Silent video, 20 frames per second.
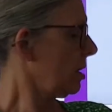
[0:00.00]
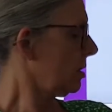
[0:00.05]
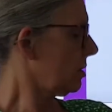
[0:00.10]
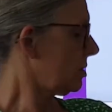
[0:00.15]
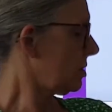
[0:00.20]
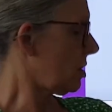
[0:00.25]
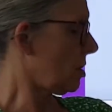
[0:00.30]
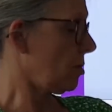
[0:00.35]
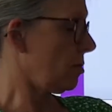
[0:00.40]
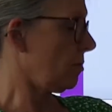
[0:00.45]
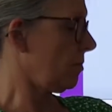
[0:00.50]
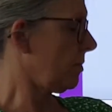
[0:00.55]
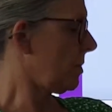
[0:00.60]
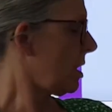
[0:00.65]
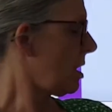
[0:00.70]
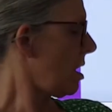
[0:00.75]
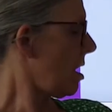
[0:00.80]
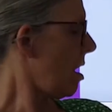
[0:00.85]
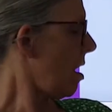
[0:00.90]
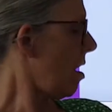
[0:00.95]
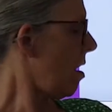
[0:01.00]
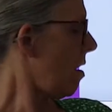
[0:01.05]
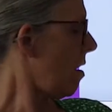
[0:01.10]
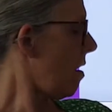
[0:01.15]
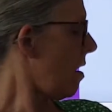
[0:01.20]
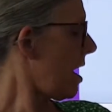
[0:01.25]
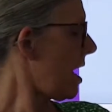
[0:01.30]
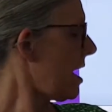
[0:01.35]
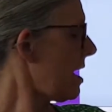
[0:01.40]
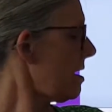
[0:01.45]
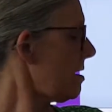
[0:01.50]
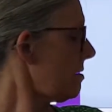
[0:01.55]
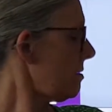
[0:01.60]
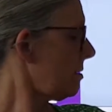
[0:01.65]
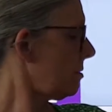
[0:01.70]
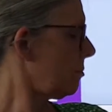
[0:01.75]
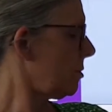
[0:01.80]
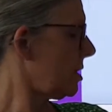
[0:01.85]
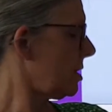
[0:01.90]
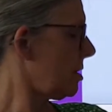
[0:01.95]
So, I,
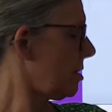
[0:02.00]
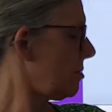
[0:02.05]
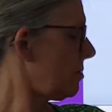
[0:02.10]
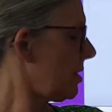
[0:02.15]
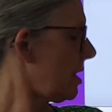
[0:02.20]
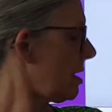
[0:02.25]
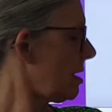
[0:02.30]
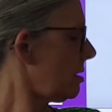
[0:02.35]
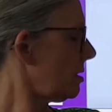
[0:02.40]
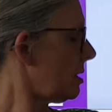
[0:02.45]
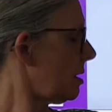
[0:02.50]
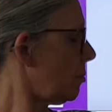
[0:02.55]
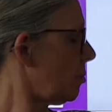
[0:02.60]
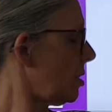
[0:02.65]
we know that,